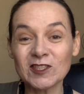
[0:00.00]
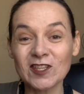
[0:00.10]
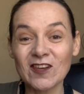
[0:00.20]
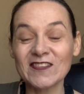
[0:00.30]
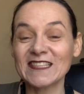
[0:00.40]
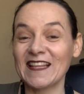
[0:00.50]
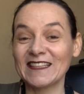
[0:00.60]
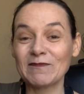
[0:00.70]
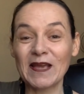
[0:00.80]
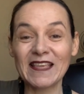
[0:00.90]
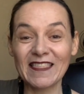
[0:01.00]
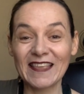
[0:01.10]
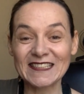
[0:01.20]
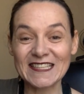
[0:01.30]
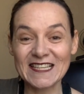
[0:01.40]
service, and that's making
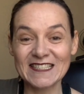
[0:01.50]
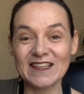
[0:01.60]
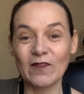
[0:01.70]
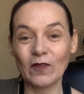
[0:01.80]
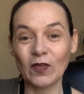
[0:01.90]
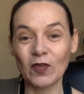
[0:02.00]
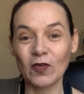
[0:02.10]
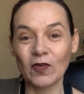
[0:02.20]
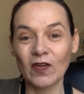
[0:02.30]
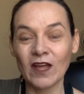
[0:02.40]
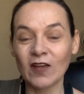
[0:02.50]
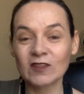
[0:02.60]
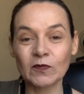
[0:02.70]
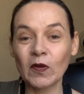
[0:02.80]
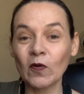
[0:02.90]
things easier for you.
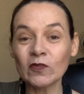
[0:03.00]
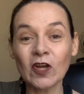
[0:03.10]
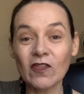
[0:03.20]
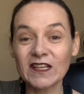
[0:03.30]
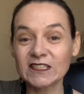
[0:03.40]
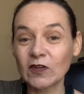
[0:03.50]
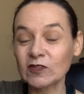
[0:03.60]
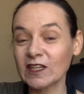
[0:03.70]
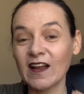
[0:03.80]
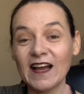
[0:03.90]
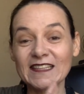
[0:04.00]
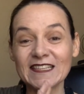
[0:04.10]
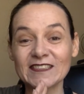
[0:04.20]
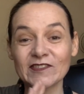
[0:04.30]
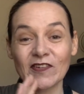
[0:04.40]
Because we all know there's those clients
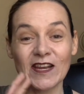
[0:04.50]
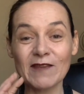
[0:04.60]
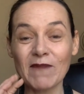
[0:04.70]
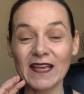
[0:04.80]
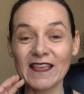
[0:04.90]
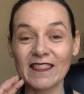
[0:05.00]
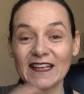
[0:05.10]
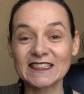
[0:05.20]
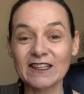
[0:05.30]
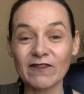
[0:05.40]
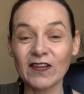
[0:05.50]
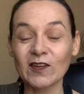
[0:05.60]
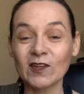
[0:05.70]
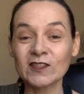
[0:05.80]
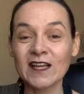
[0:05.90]
that's really making things
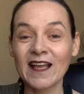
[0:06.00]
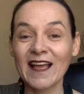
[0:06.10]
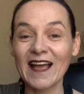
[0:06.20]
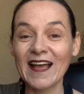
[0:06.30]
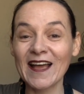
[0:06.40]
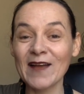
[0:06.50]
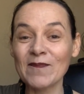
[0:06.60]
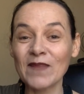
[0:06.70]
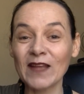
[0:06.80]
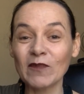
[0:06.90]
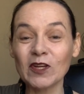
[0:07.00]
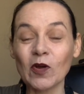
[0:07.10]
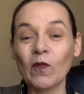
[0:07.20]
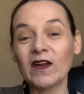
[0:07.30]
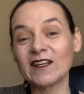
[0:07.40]
difficult, and we
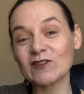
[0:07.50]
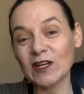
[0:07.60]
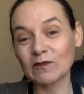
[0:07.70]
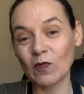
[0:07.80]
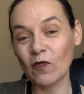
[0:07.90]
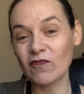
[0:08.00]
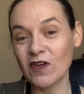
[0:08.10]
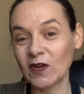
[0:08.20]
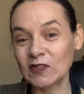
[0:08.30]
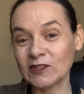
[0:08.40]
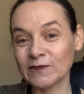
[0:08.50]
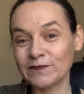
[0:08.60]
don't want to attract more of those.